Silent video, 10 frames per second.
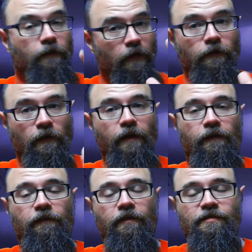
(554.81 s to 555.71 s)
And
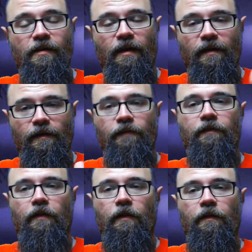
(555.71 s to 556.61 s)
granted, CGI is
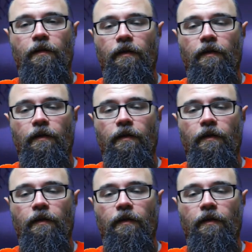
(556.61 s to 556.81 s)
an art